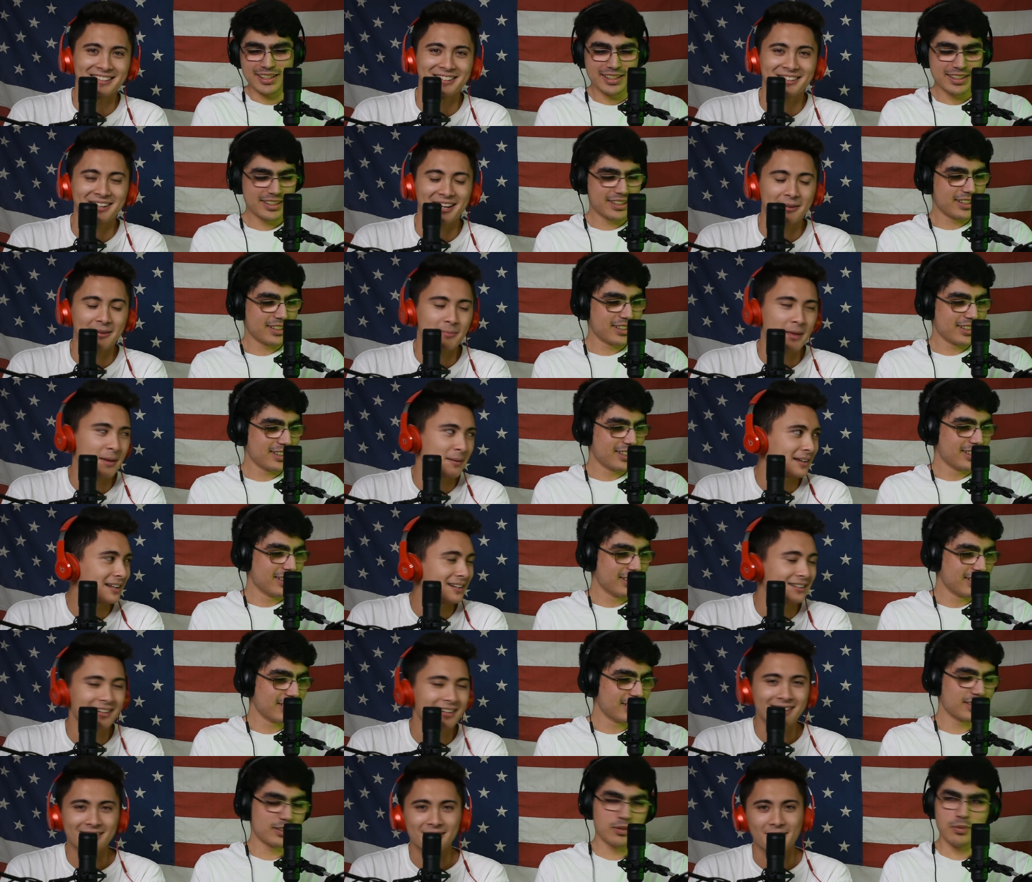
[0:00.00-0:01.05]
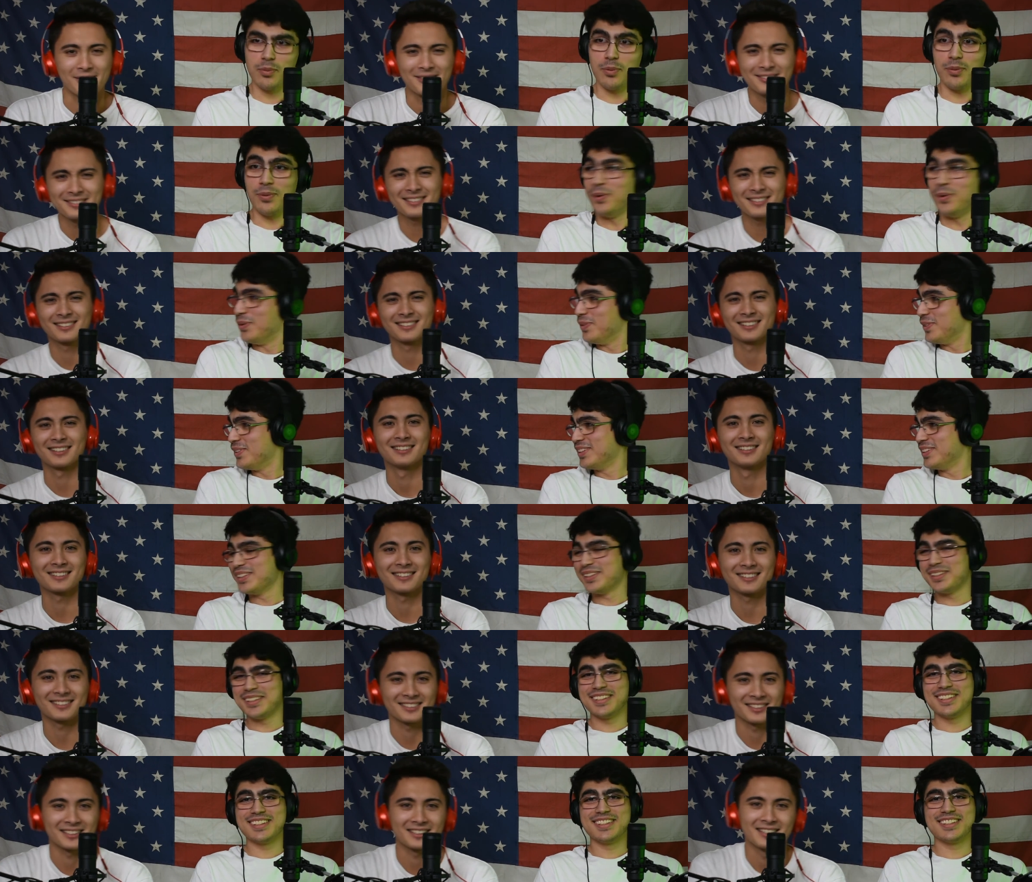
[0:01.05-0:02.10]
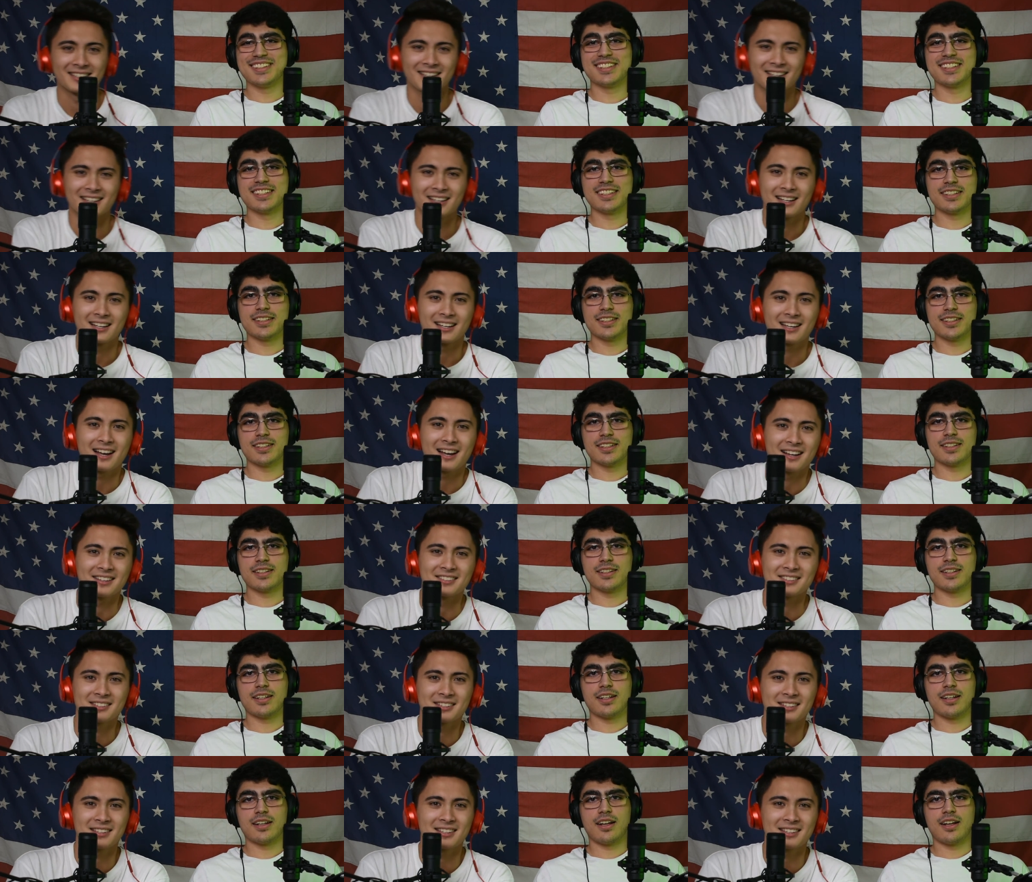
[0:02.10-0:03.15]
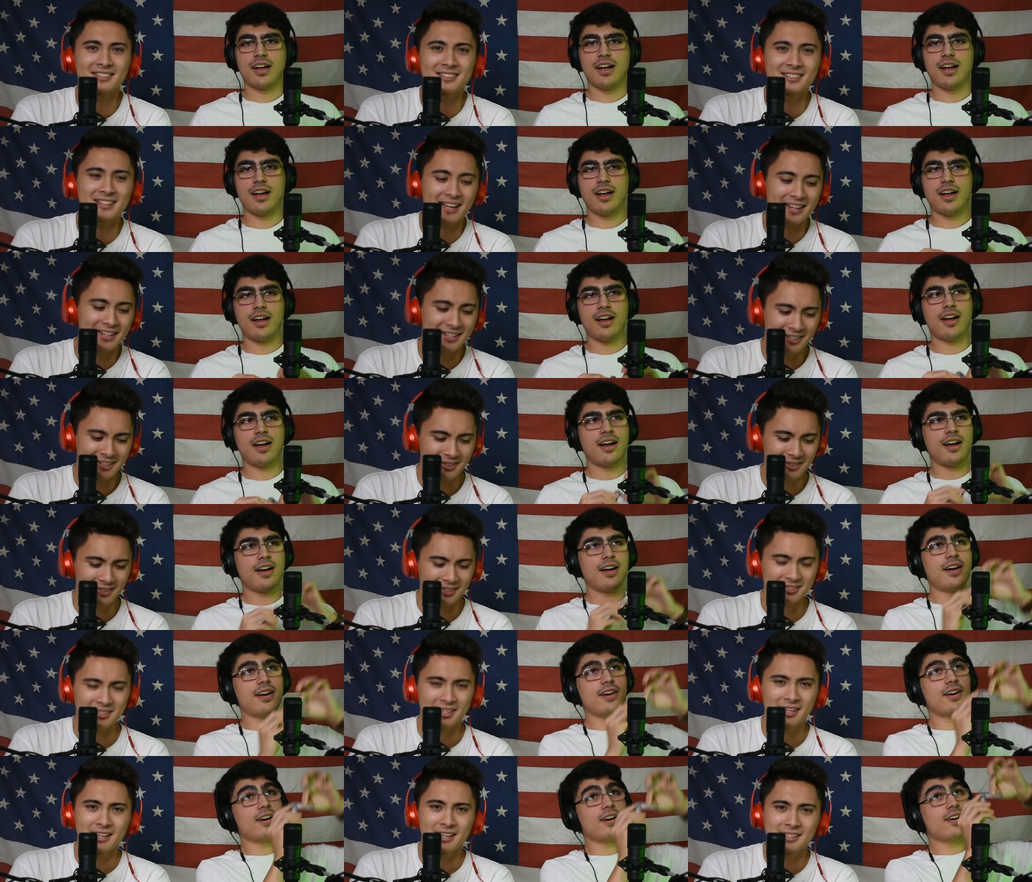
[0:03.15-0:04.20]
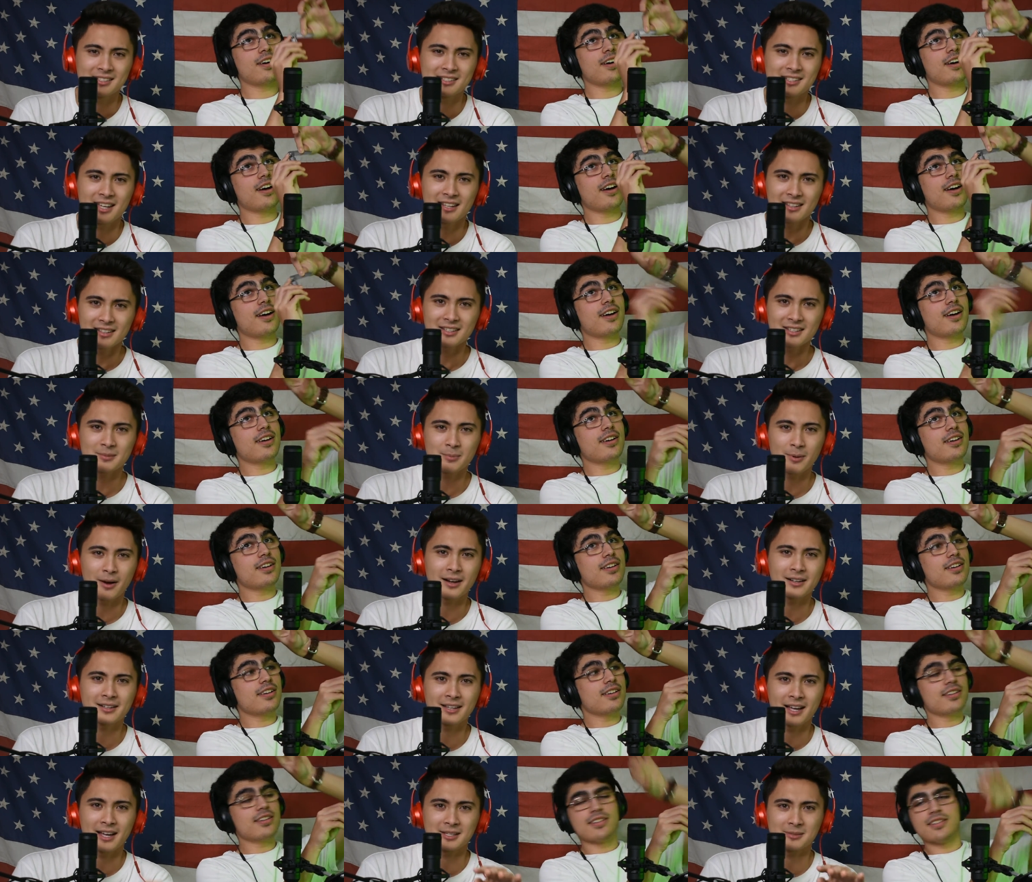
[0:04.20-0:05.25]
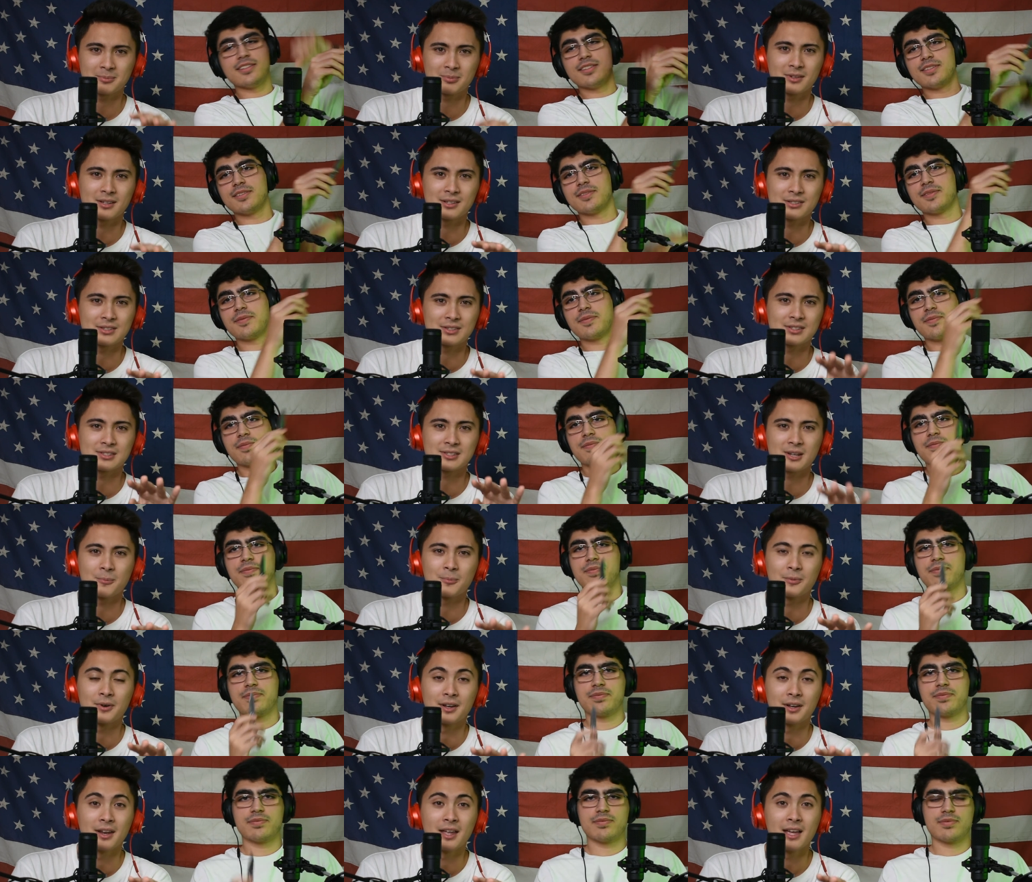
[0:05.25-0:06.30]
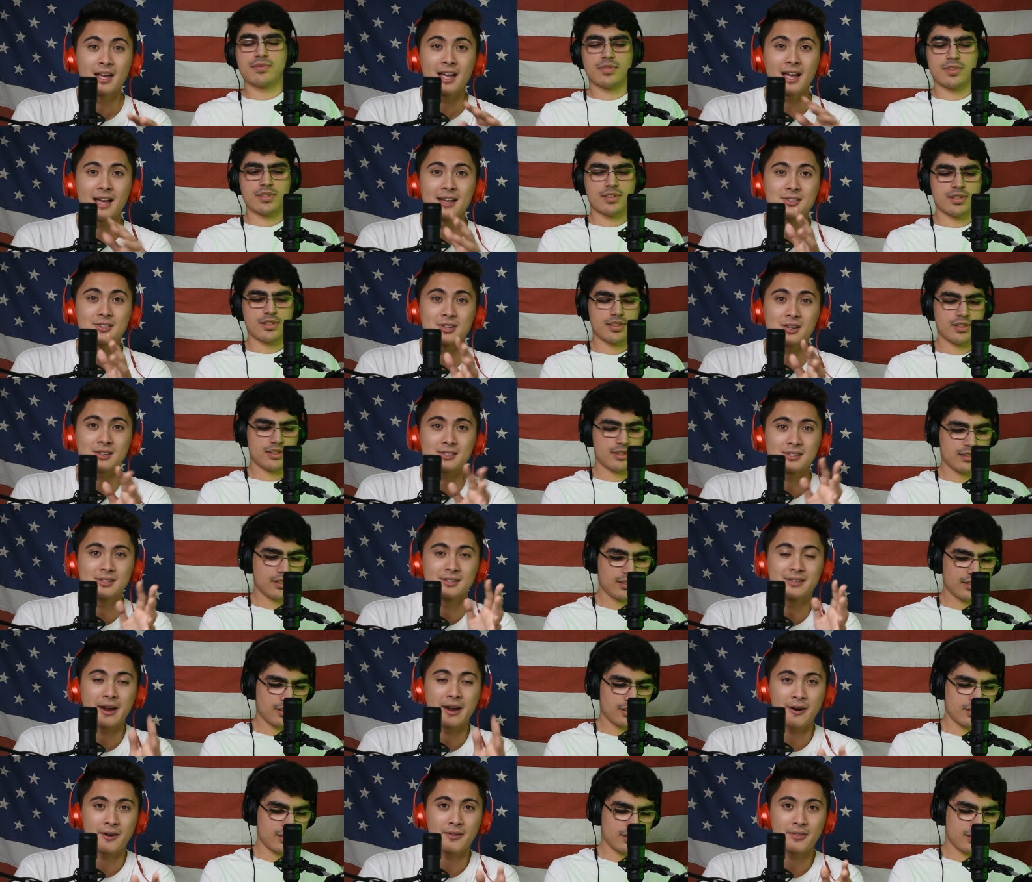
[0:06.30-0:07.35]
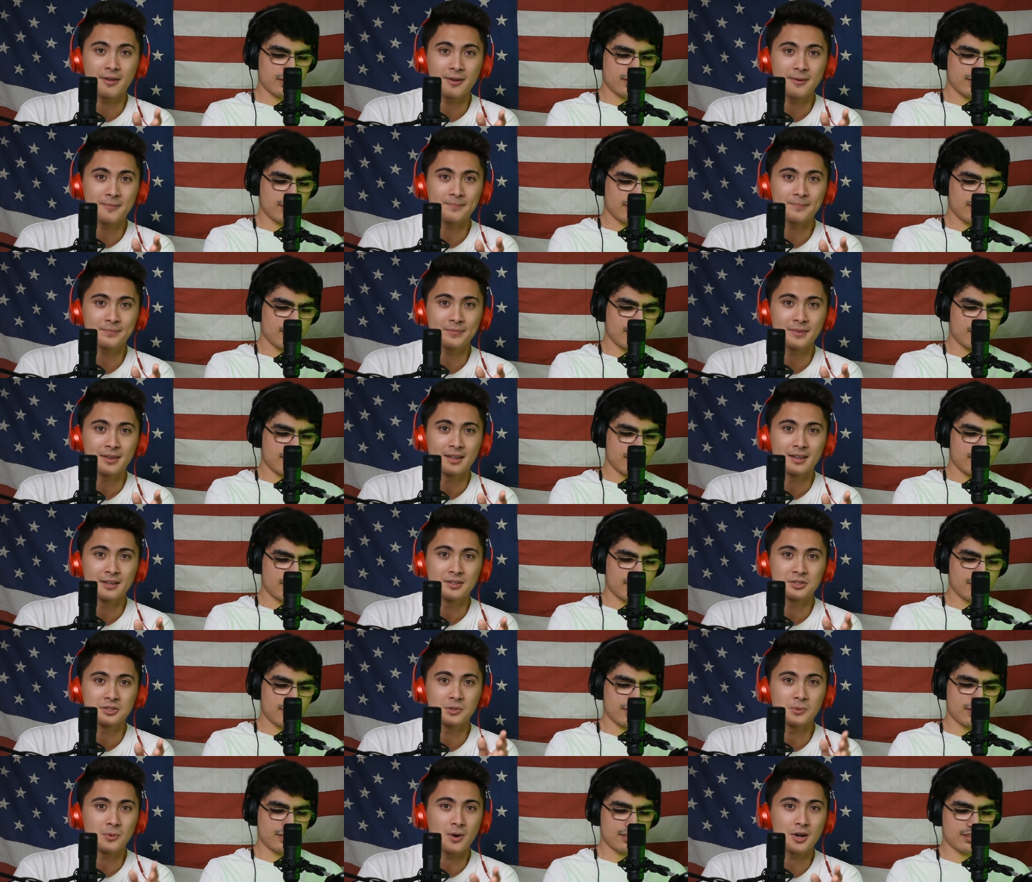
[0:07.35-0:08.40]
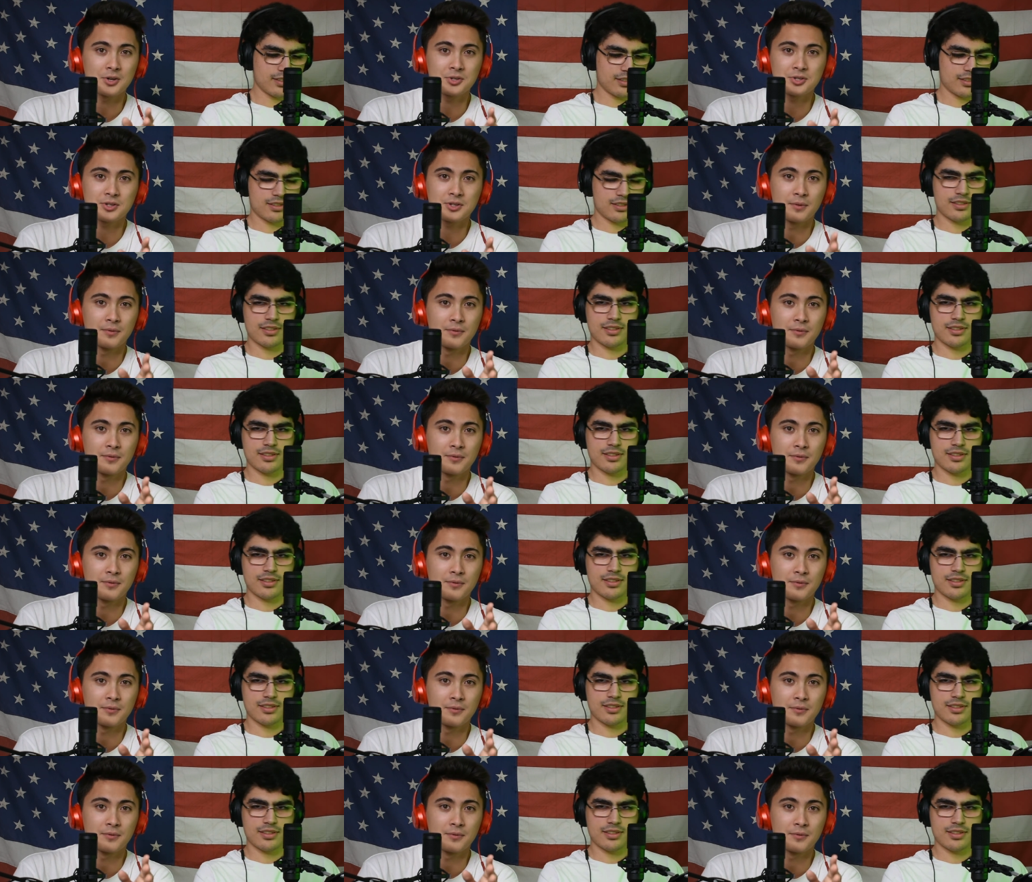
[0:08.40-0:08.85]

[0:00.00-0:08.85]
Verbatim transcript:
Speaker 1: Yeah, okay, maybe. Uh, I don't know. look, look, look. Guys, this is I didn't know this. Send this podcast, please, to someone and just dare them to watch the